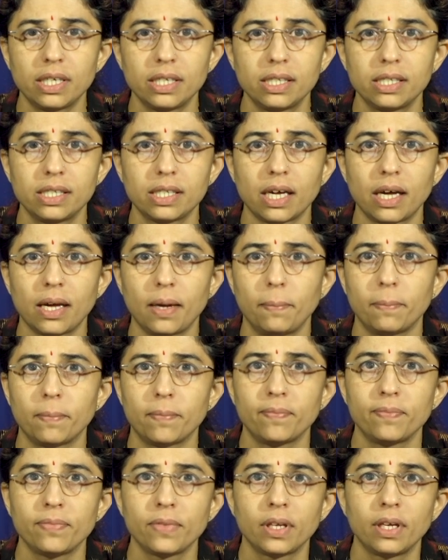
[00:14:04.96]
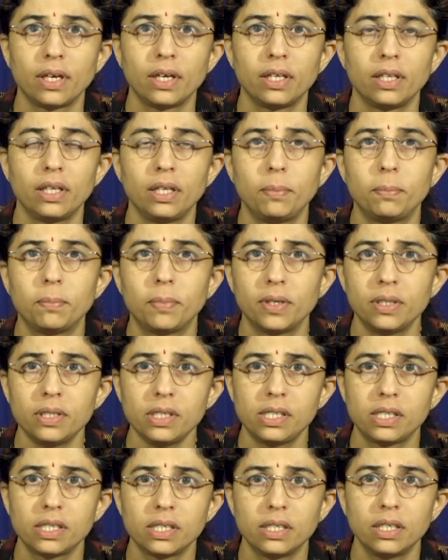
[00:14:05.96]
enzyme, the
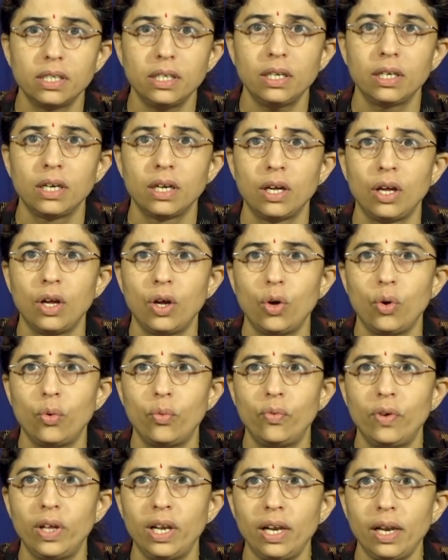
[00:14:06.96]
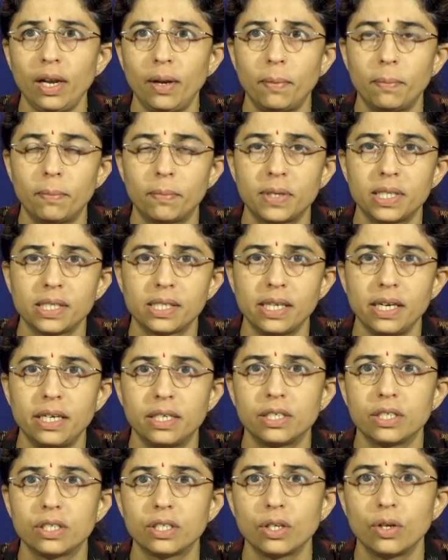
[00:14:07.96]
person will
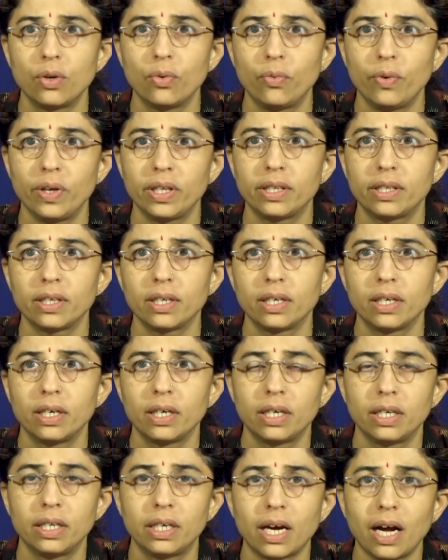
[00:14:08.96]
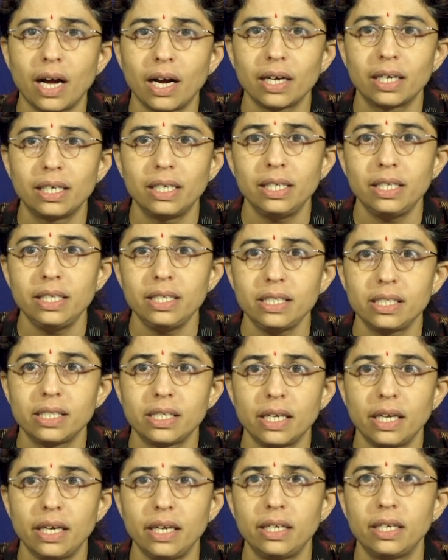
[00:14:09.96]
present with darkly
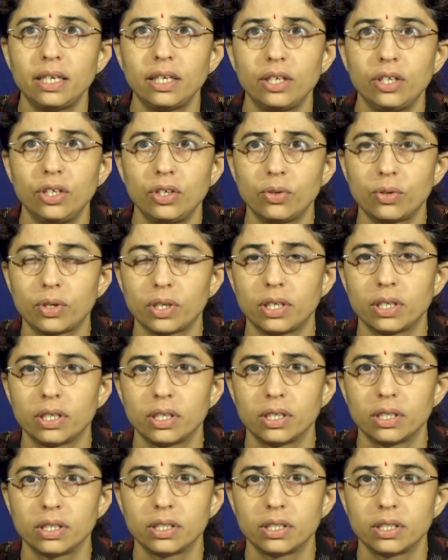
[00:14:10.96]
stained urine.